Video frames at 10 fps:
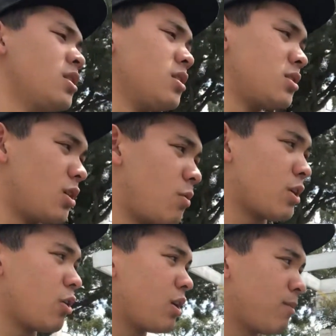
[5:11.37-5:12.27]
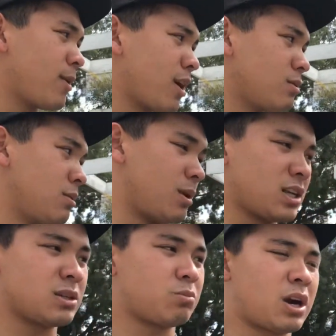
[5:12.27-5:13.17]
So we're going to go ahead and pick up some
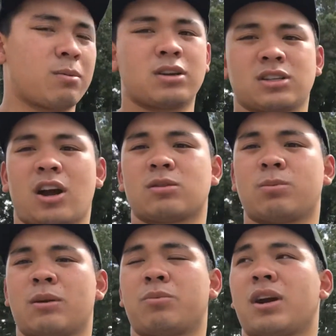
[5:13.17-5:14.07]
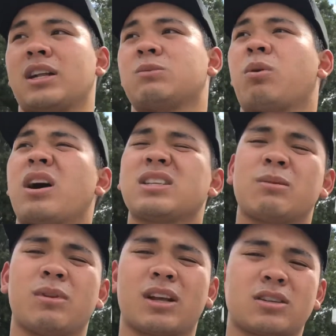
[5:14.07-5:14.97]
etching primer, Scotch-Brite pads, probably some
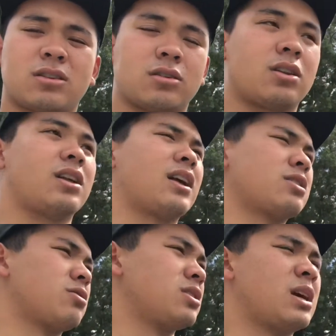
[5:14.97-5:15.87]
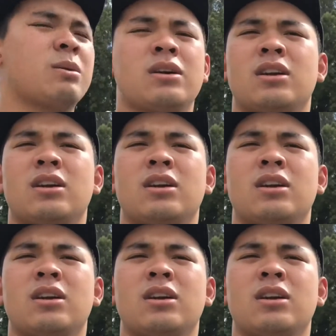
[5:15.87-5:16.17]
electrical tape,